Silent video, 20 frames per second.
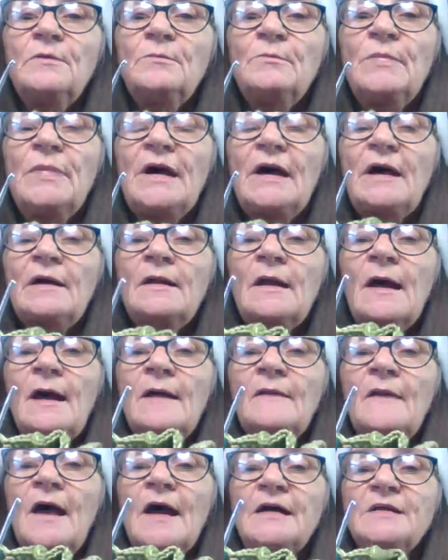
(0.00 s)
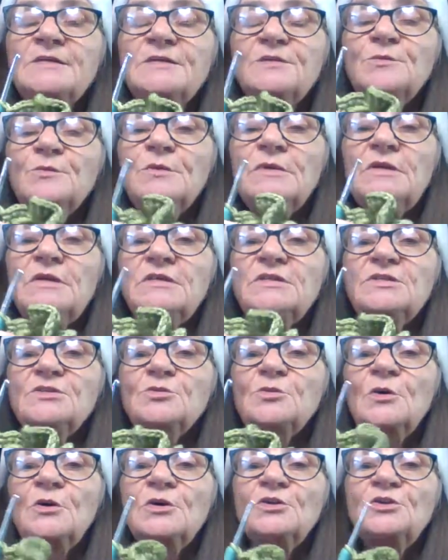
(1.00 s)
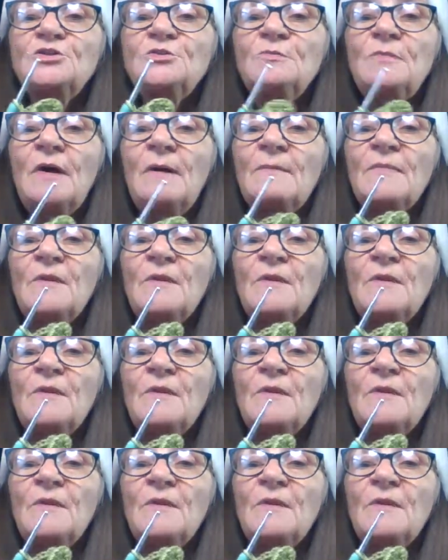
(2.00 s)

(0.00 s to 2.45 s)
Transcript: but I like to really scrunch them up.